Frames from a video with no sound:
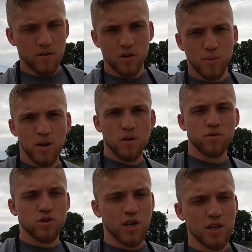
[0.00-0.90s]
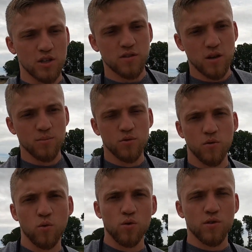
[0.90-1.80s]
There's going to be loads of changes come
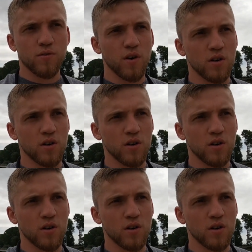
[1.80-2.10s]
sort of August